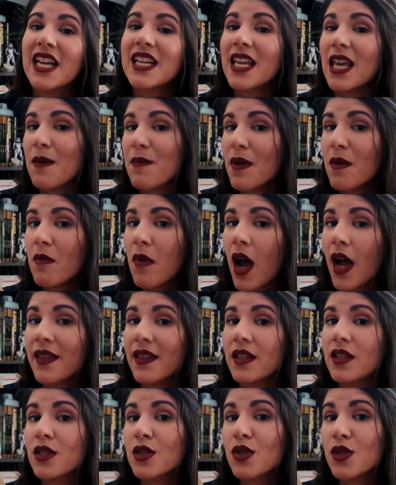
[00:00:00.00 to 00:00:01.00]
And keep in
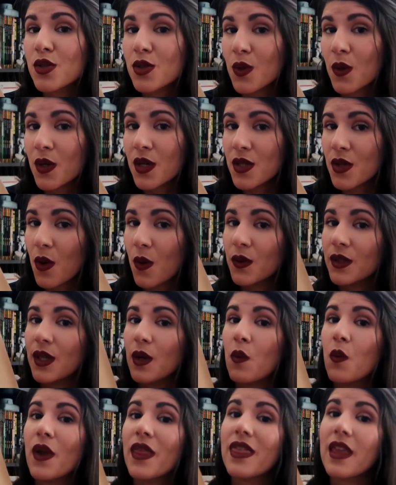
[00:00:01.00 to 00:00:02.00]
mind that the store is
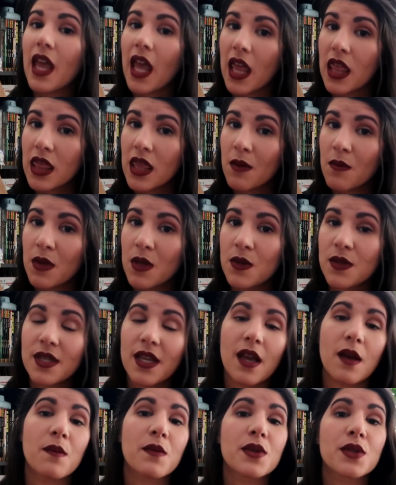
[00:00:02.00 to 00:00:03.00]
only within the
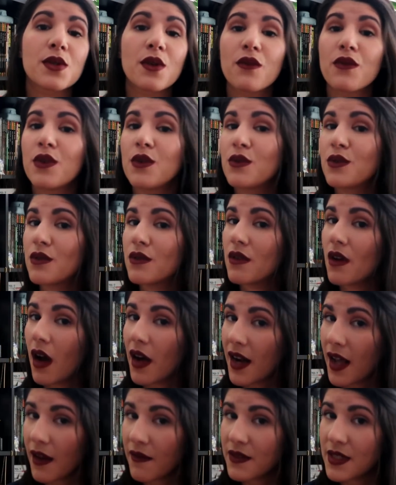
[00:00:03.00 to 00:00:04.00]
museum. So if you do
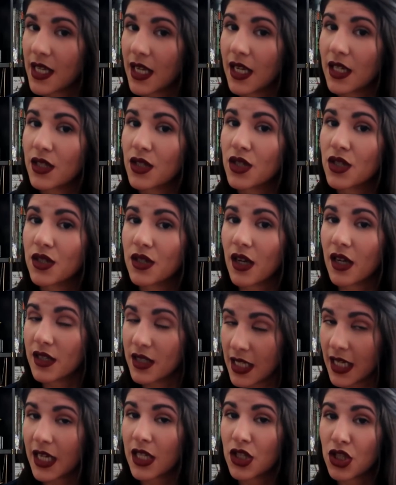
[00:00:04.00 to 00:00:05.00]
not have
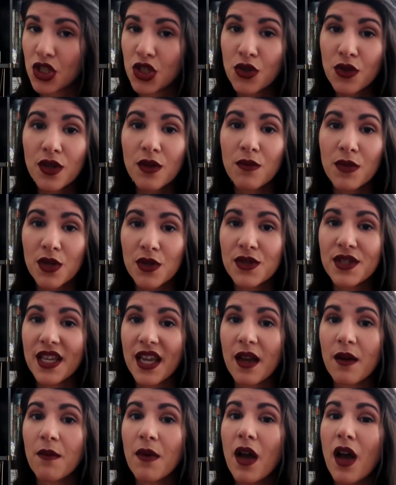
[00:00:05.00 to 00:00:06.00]
a ticket to the
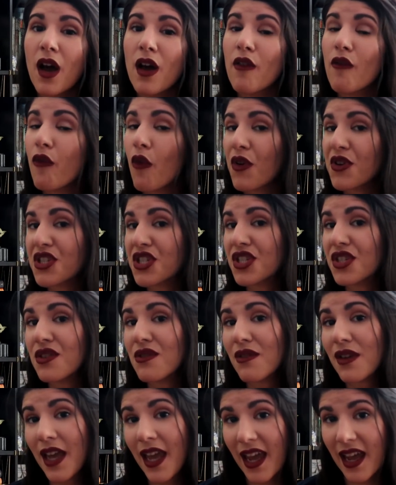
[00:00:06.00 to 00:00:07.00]
museum,
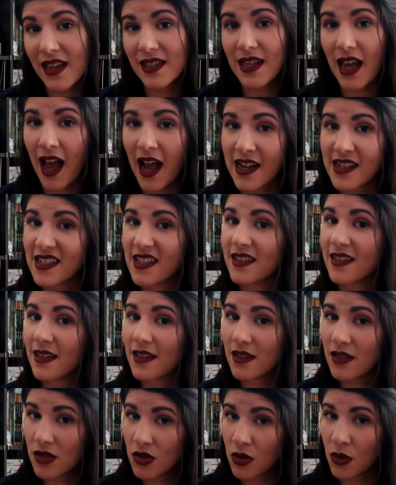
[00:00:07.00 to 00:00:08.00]
unfortunately you can't
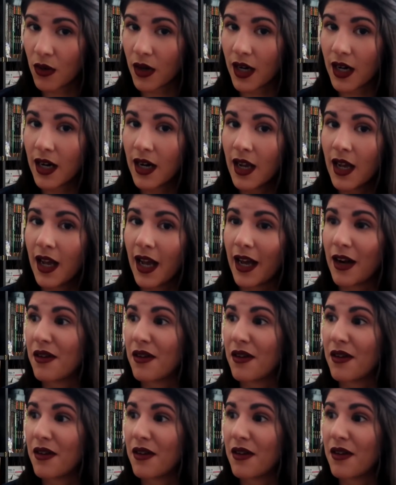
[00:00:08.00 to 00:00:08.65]
access the store.